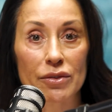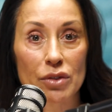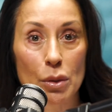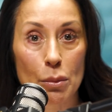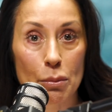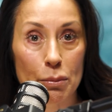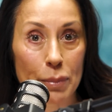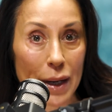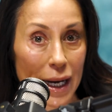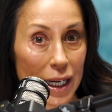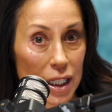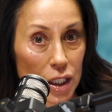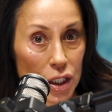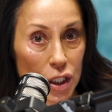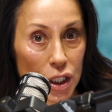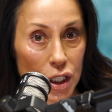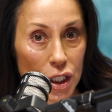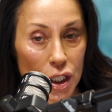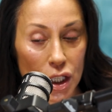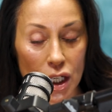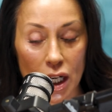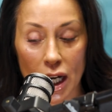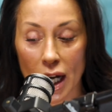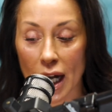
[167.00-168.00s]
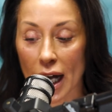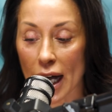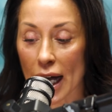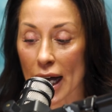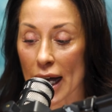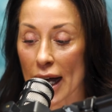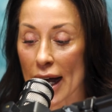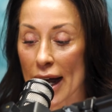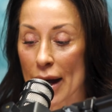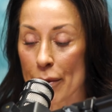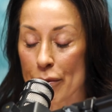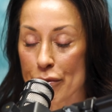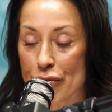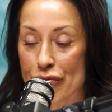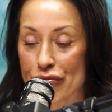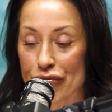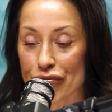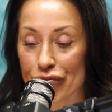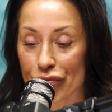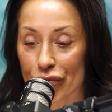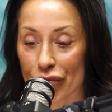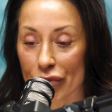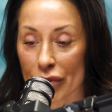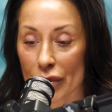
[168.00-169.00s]
even better.
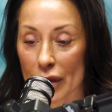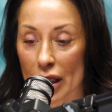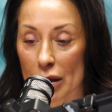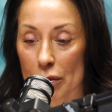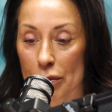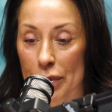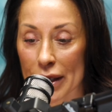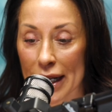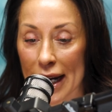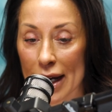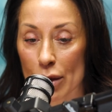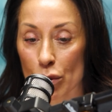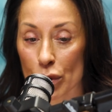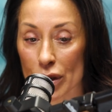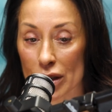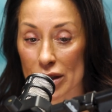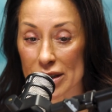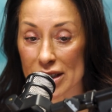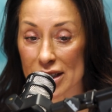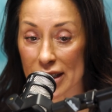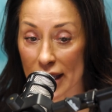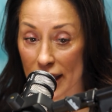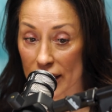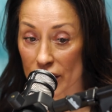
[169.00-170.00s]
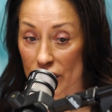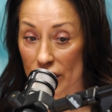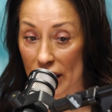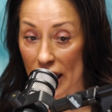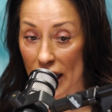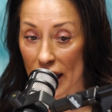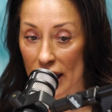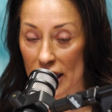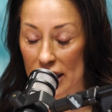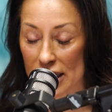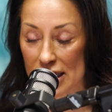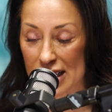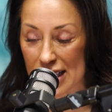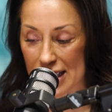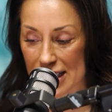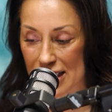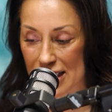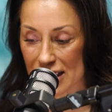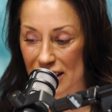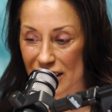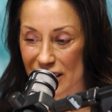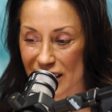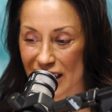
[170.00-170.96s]
But I will say, you guys,